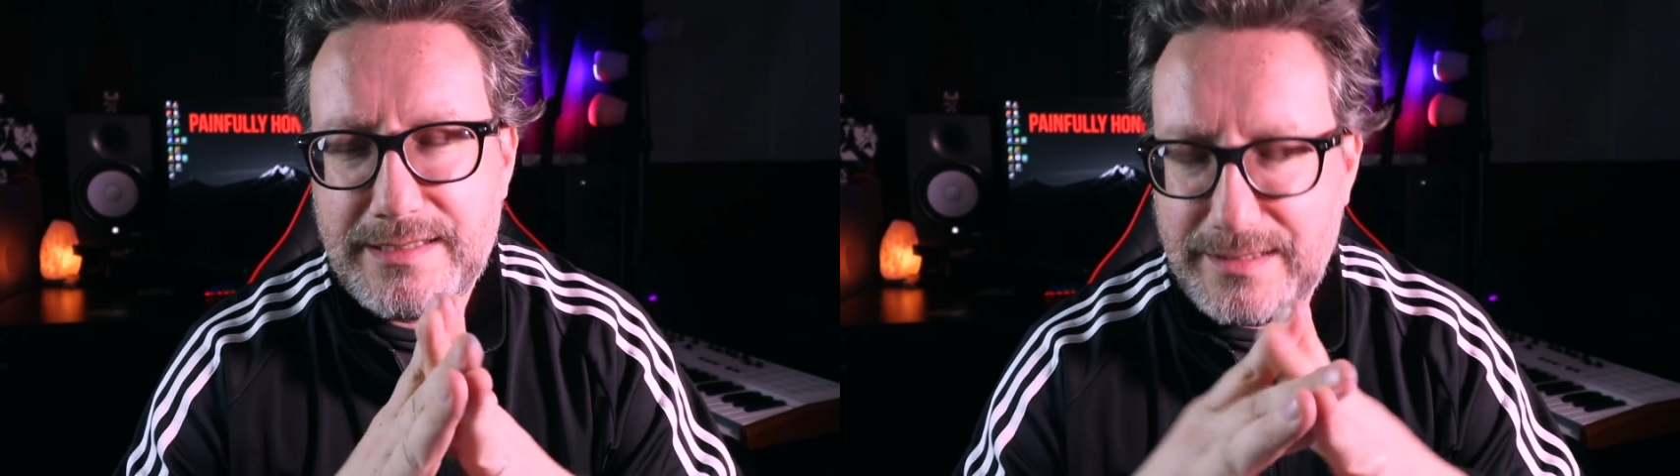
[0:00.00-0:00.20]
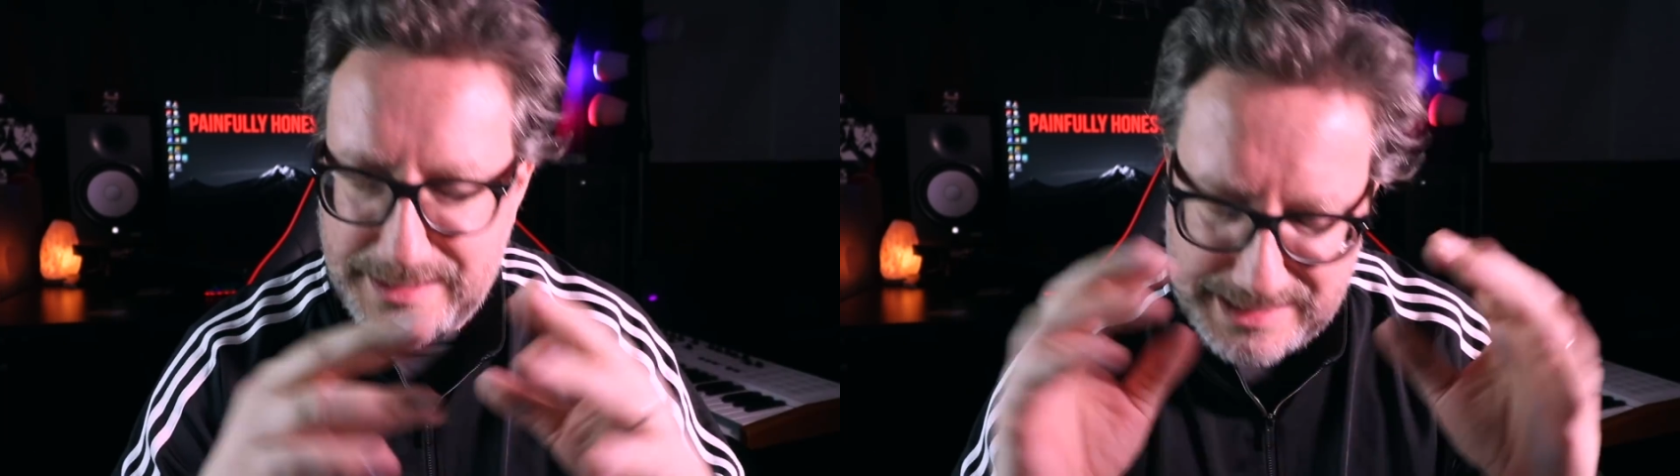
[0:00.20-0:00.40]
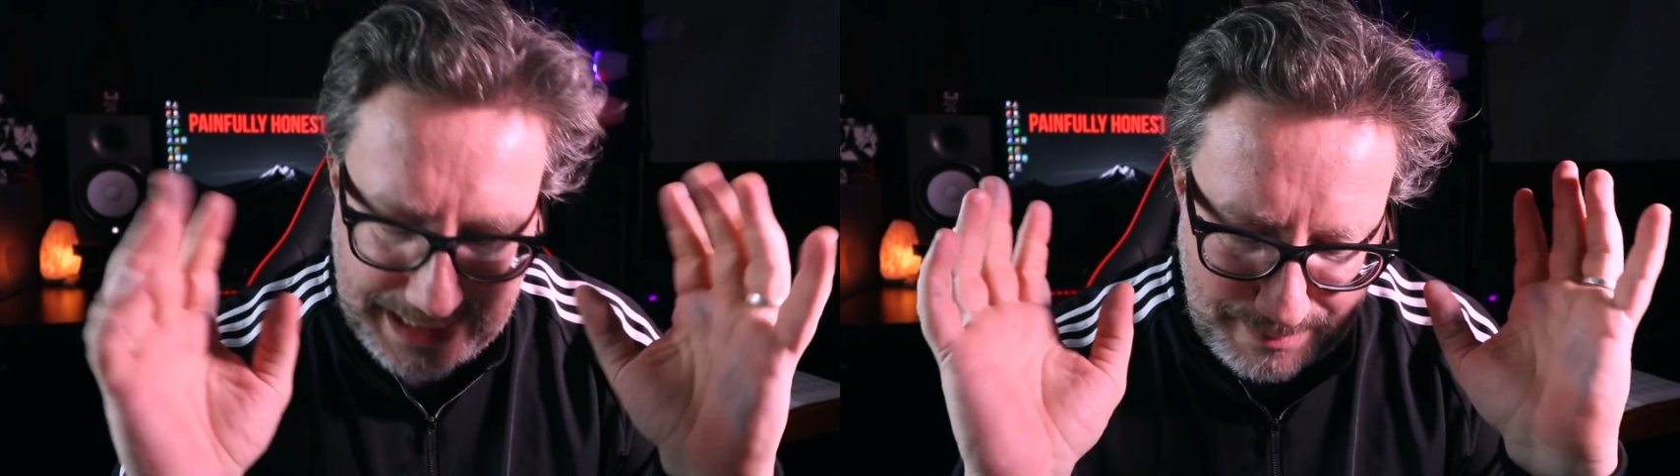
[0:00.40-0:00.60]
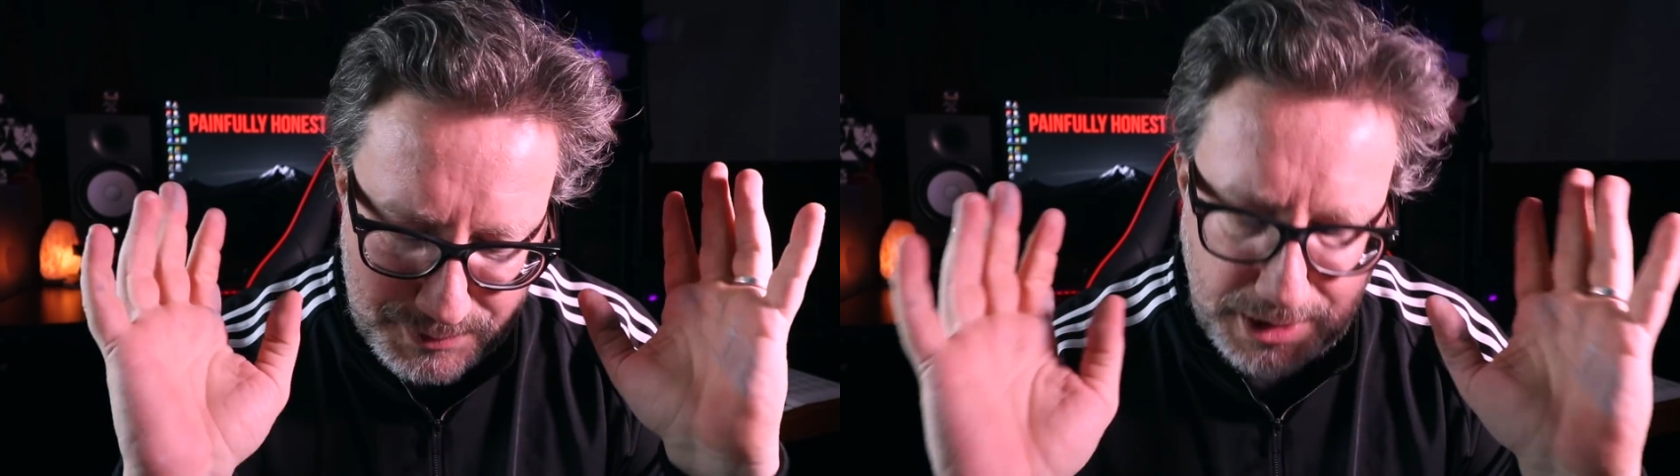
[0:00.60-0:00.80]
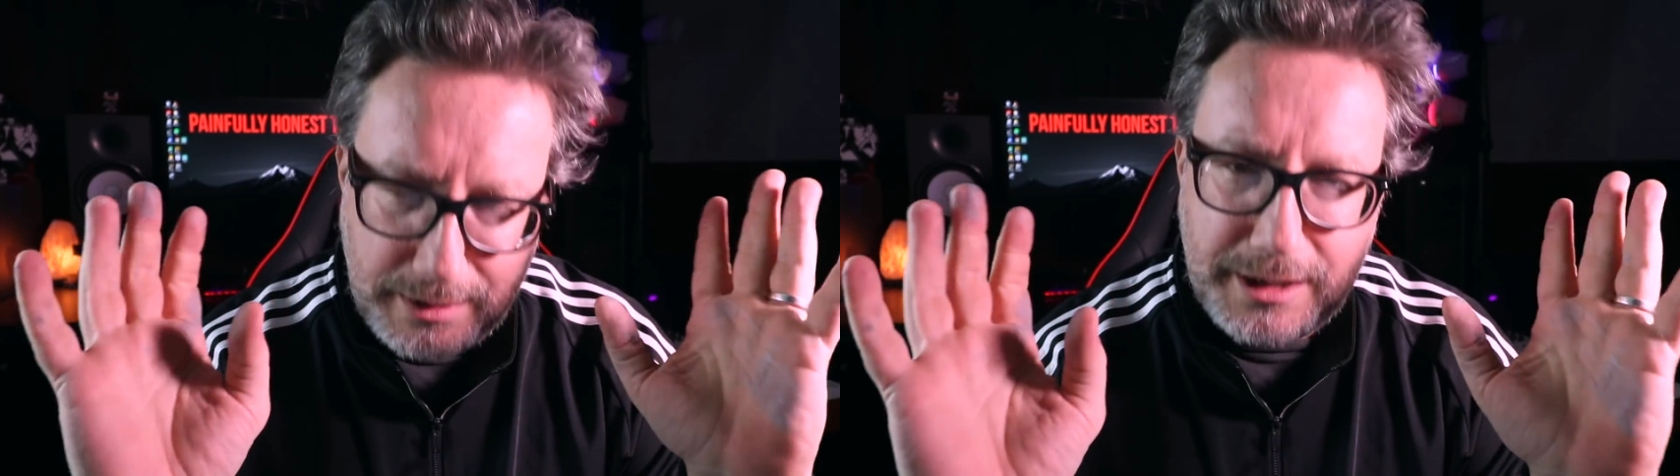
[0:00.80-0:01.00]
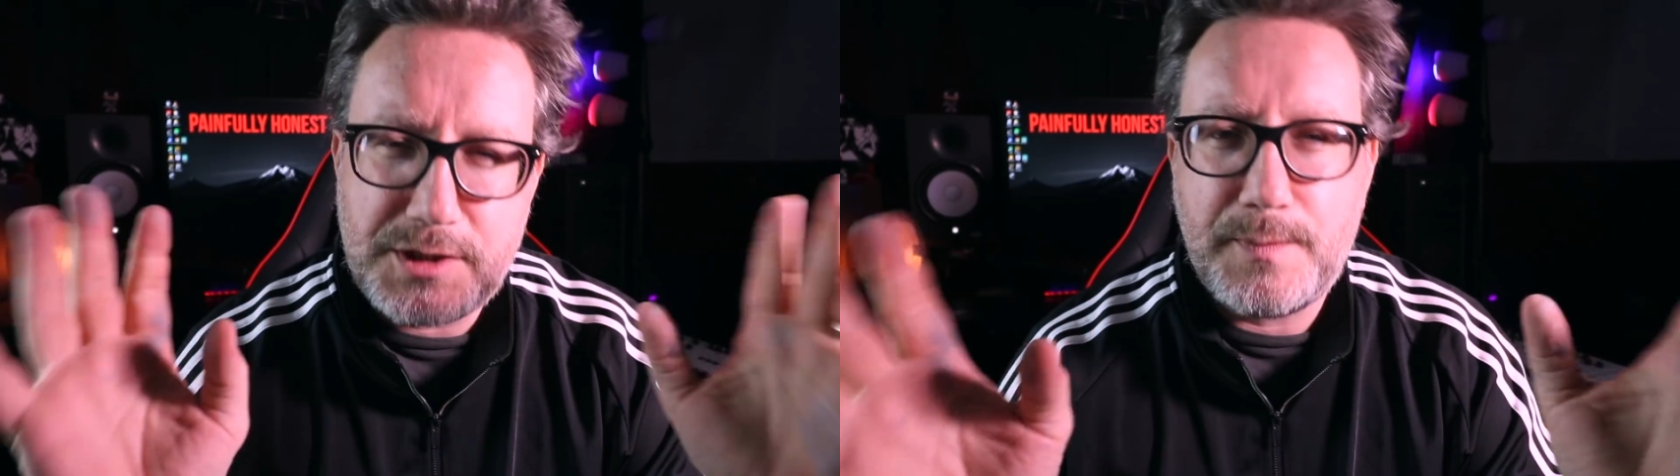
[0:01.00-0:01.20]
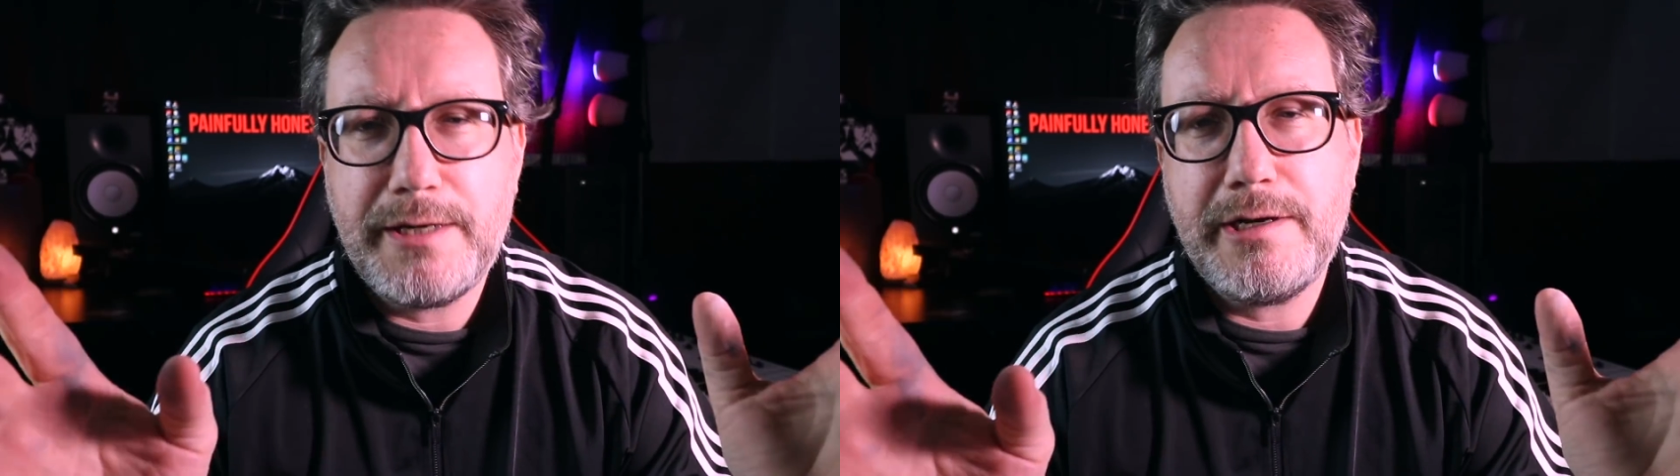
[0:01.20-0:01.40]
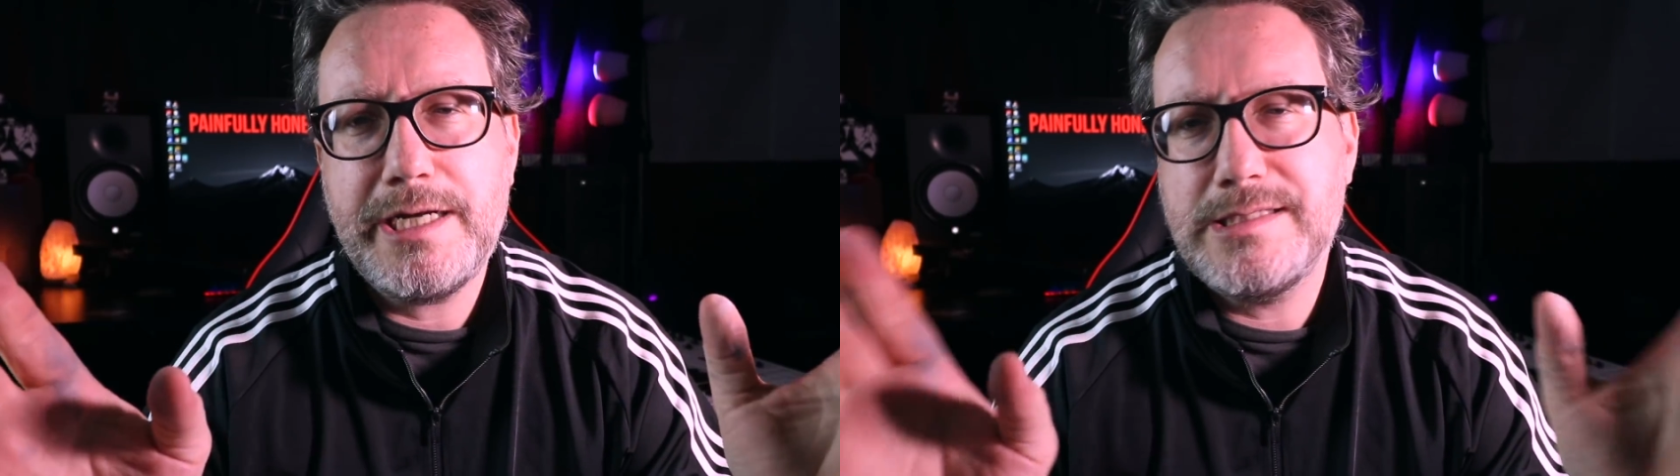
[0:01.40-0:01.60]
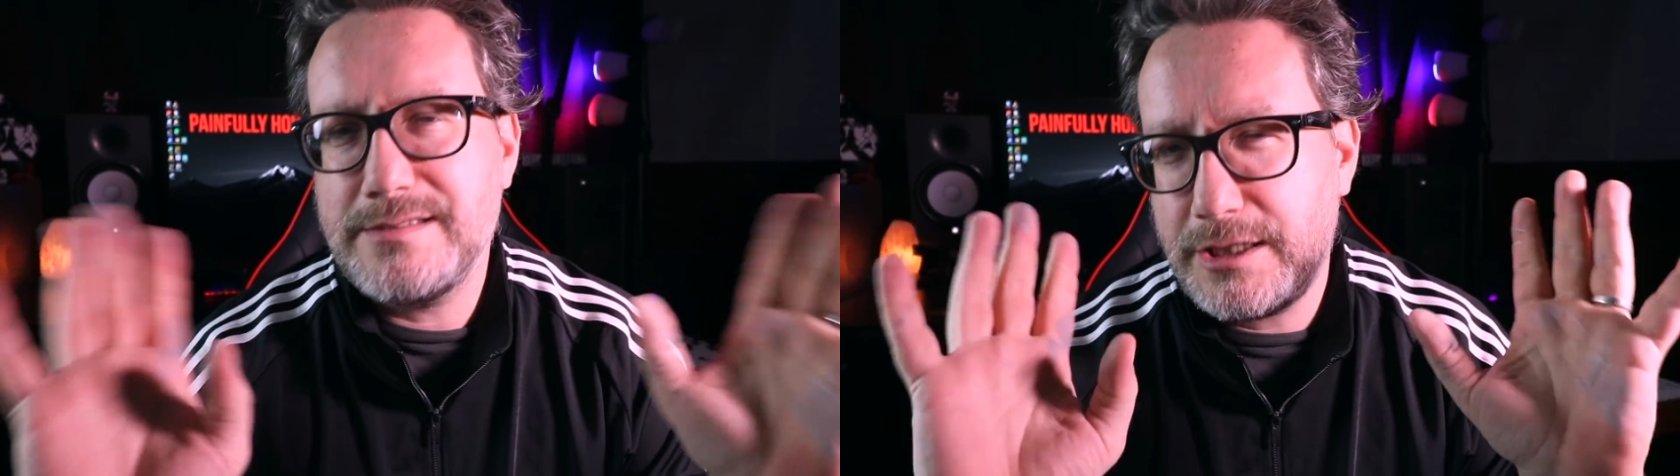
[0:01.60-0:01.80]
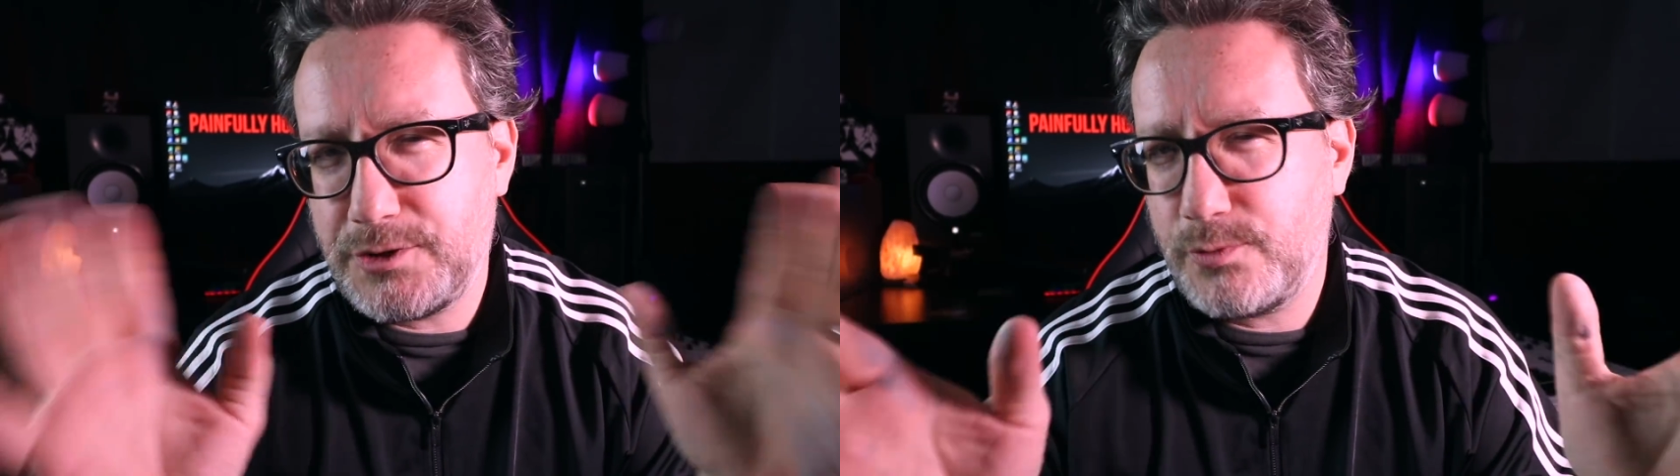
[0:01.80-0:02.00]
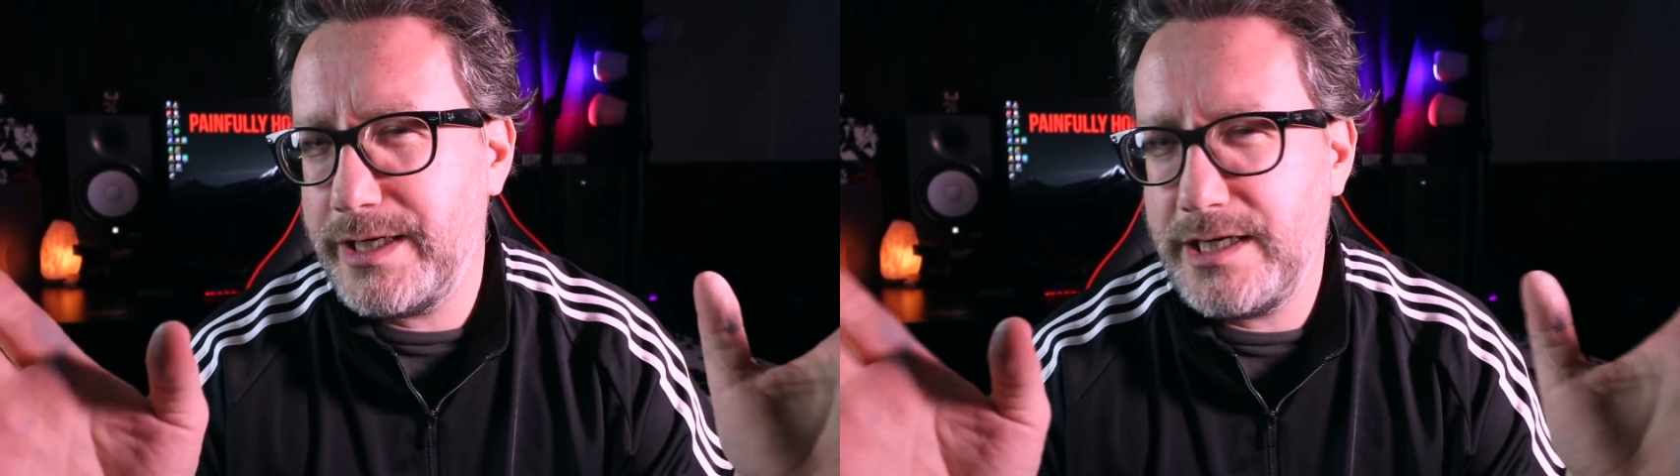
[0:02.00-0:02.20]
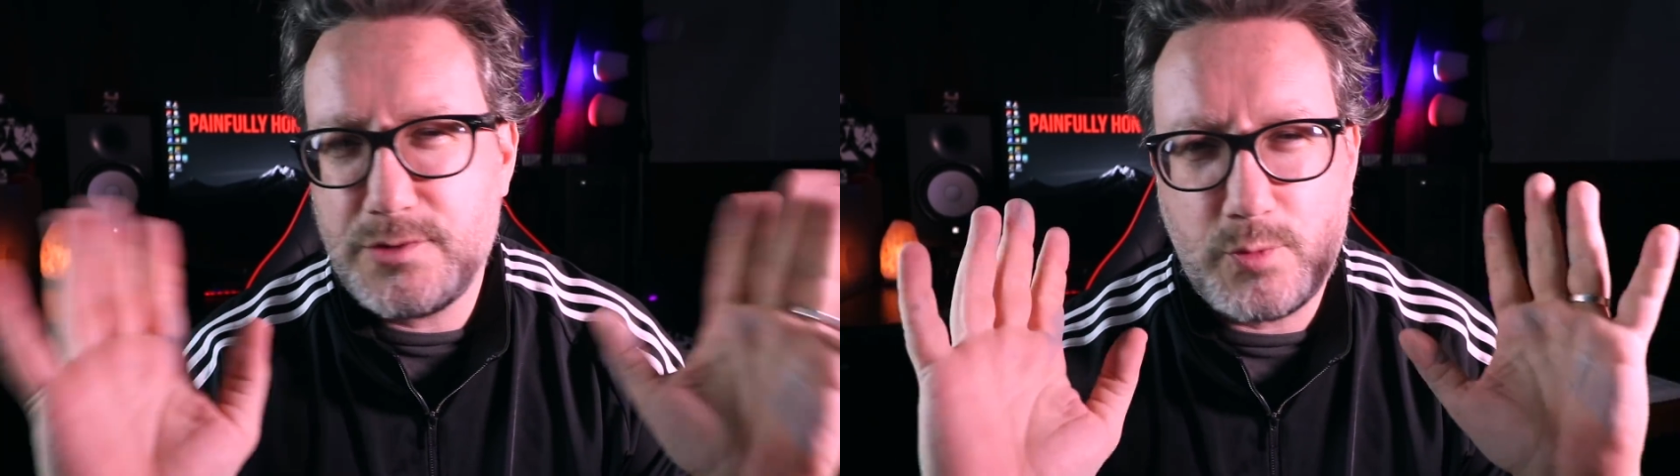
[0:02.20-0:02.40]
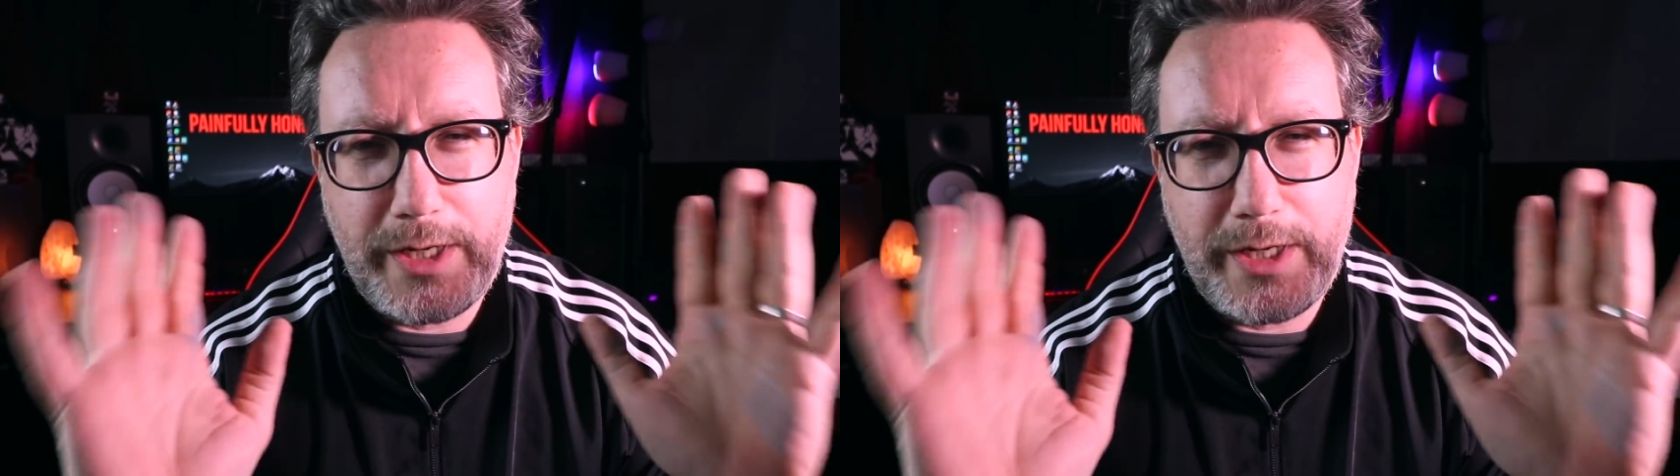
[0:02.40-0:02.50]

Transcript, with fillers: The Samsung Experience, TouchWiz,